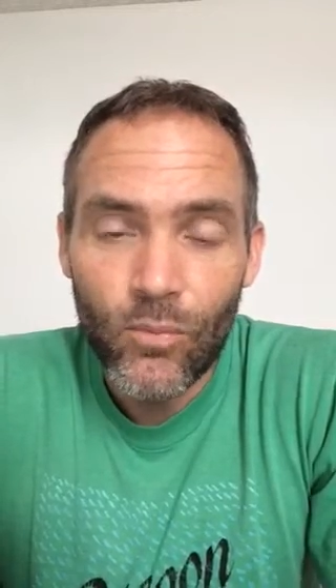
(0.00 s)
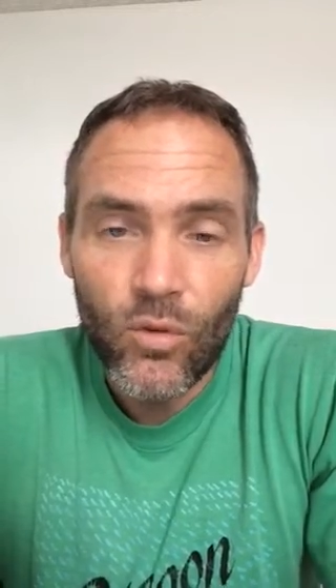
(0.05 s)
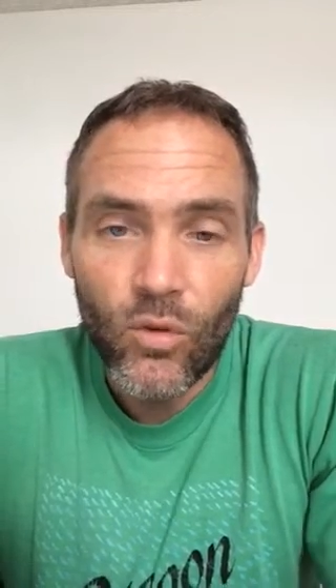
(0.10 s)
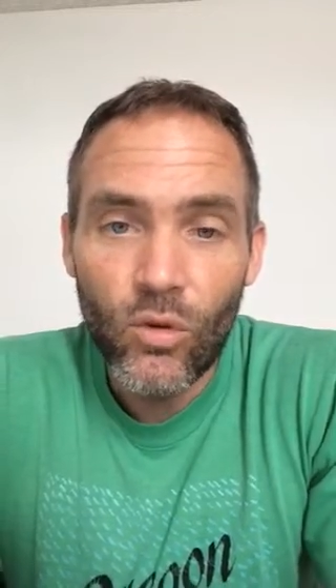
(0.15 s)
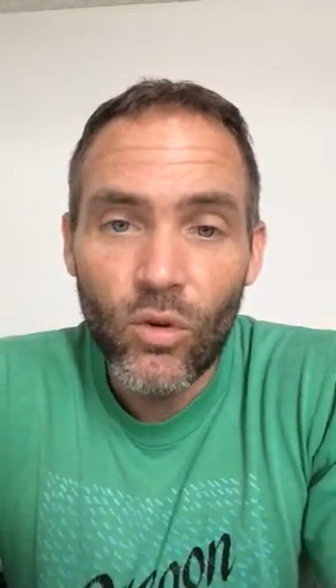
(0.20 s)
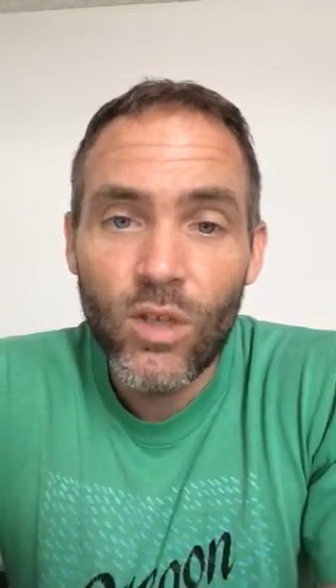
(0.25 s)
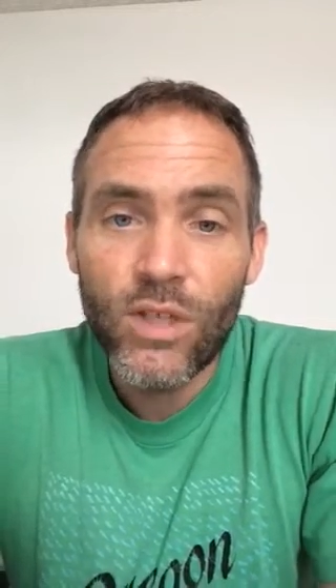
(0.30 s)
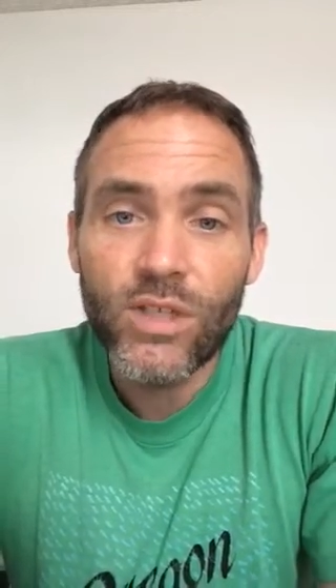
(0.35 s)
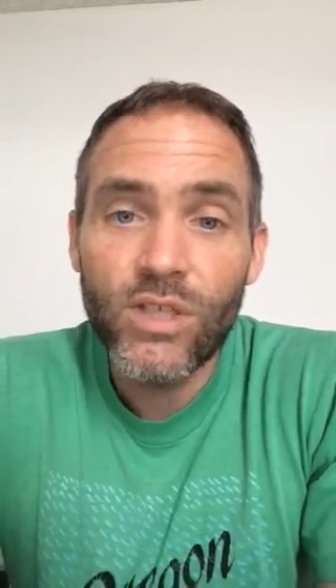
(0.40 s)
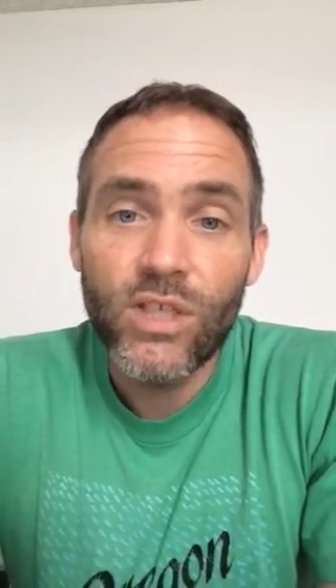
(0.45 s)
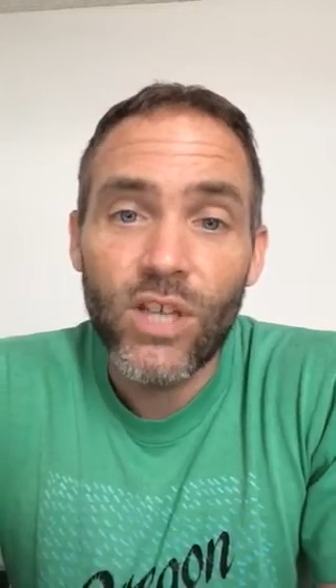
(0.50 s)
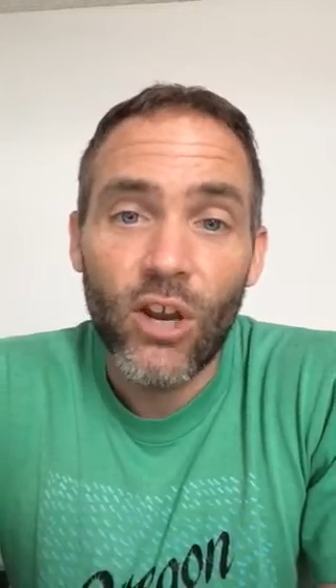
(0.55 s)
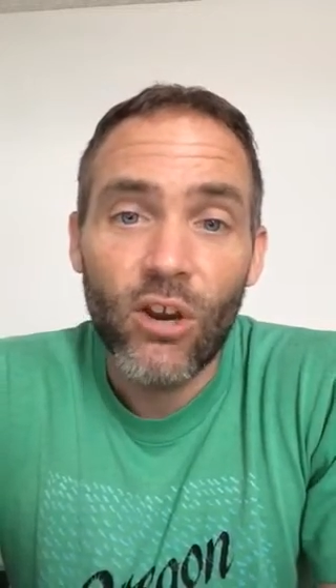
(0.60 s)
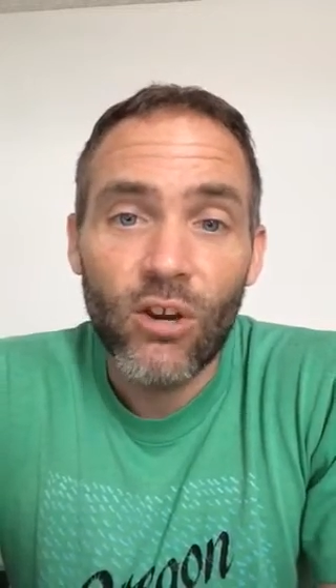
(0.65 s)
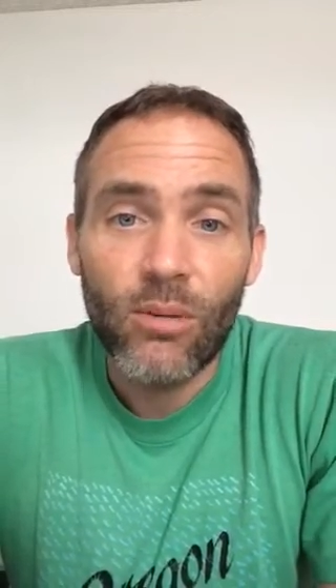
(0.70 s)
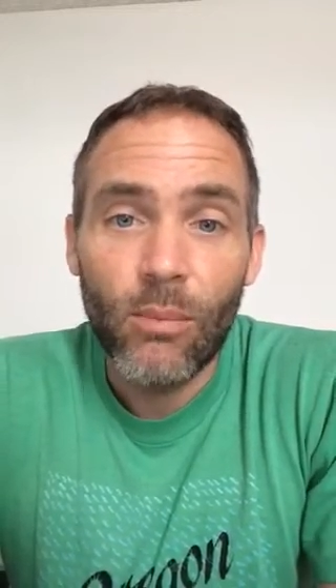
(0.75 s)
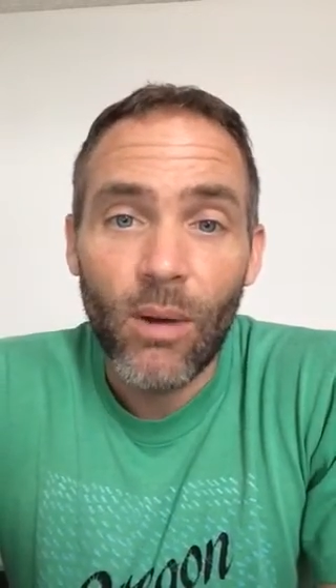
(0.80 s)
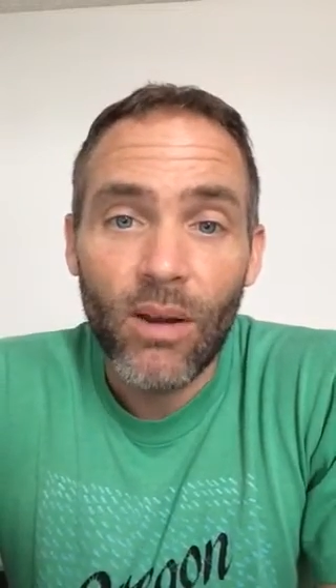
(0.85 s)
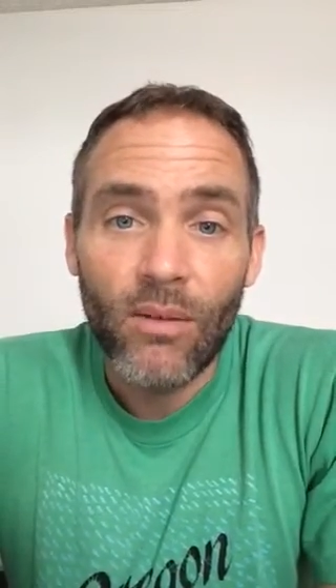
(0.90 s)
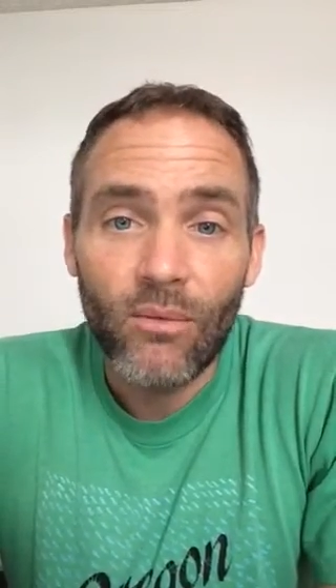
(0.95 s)
You could share
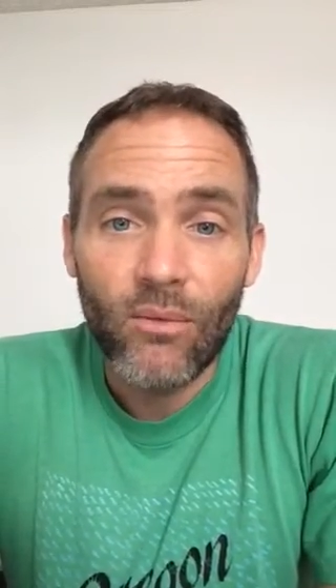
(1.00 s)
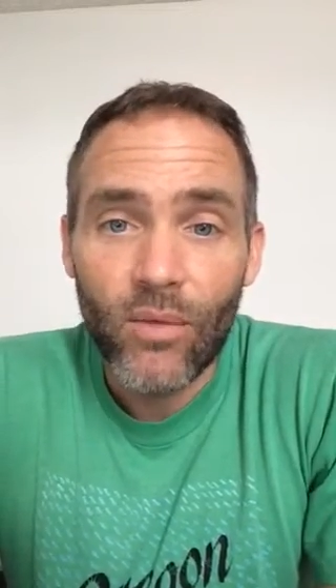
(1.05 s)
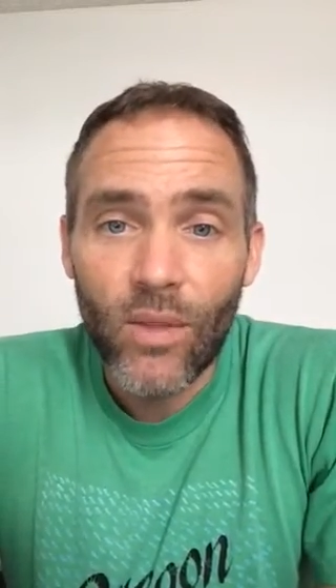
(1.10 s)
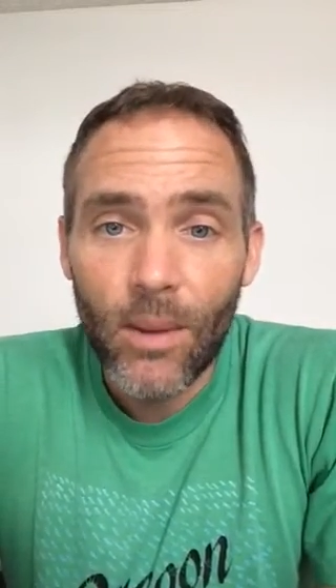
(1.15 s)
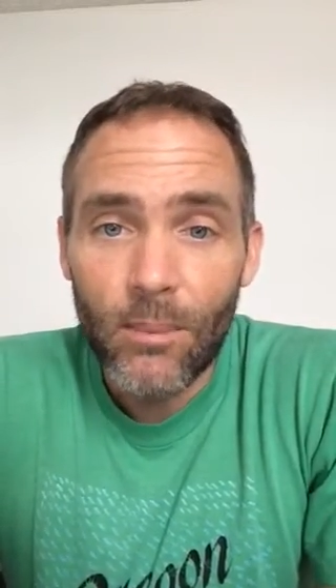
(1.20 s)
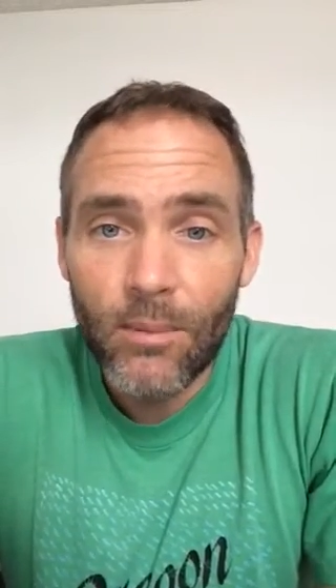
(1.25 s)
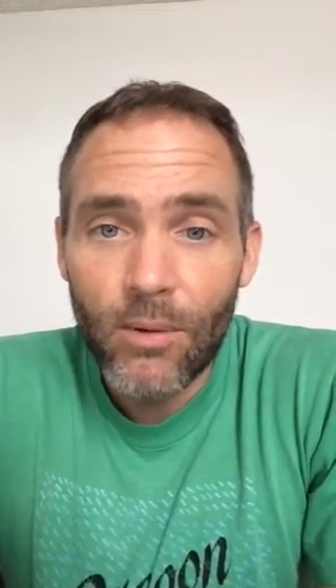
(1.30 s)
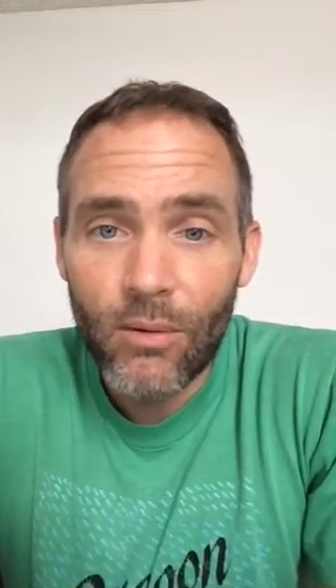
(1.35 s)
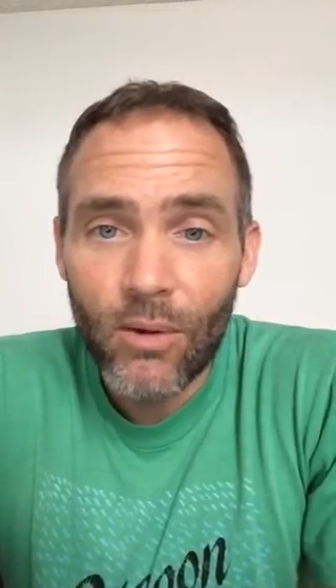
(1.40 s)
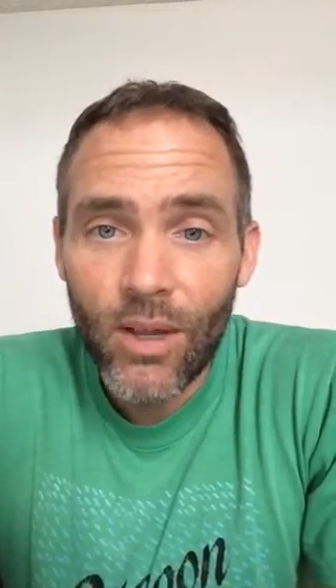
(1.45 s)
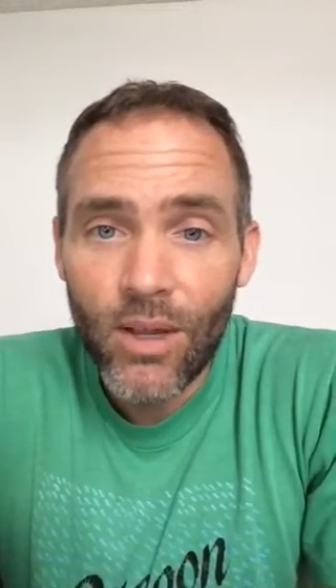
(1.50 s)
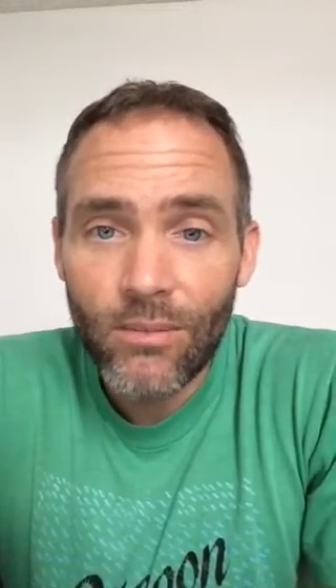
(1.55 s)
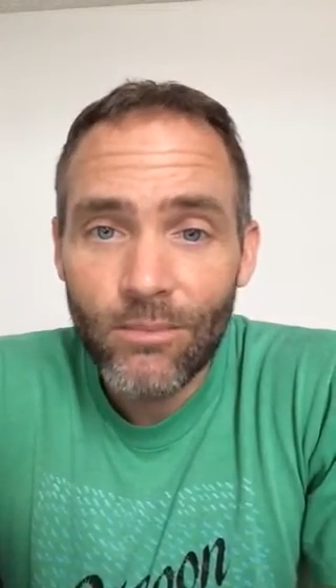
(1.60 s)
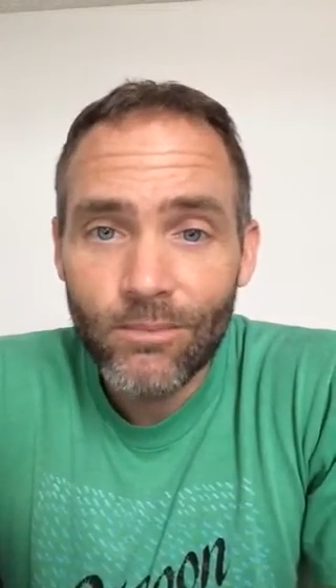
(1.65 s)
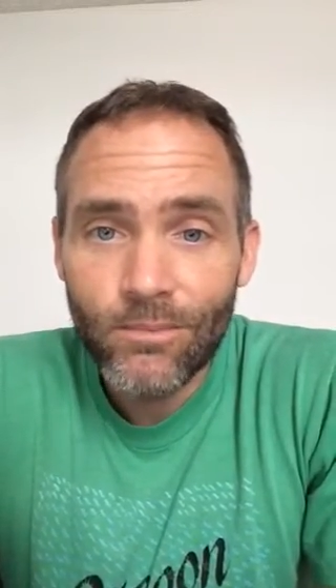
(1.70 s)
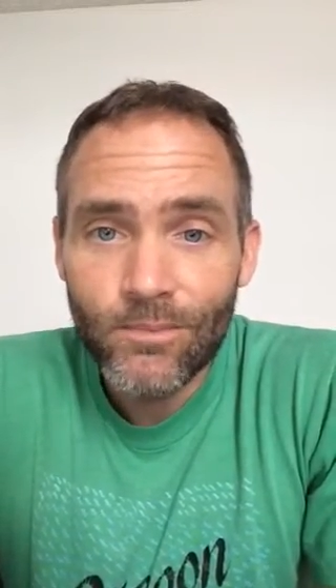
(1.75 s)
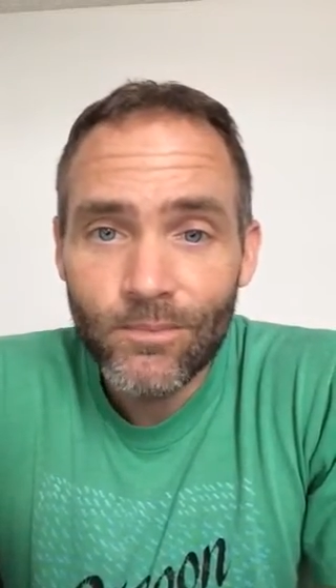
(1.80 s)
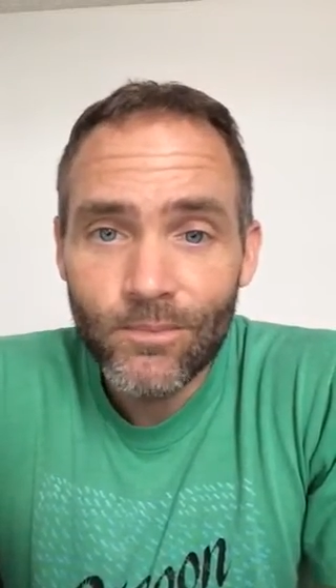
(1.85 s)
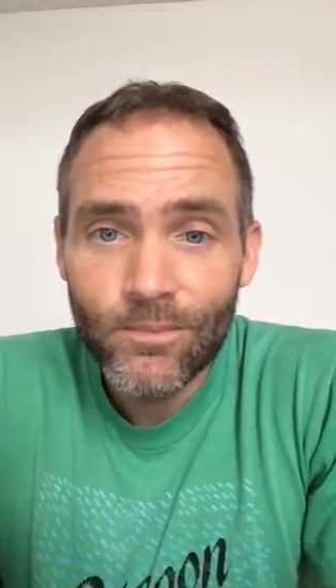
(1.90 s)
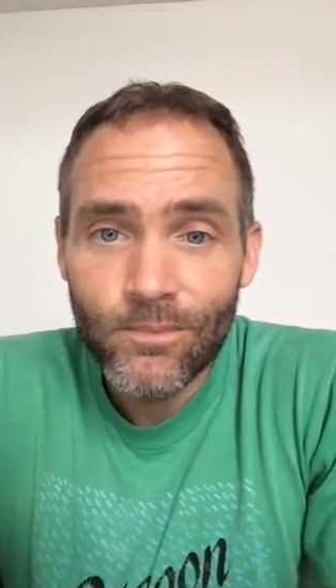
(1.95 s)
them on Flipgrid.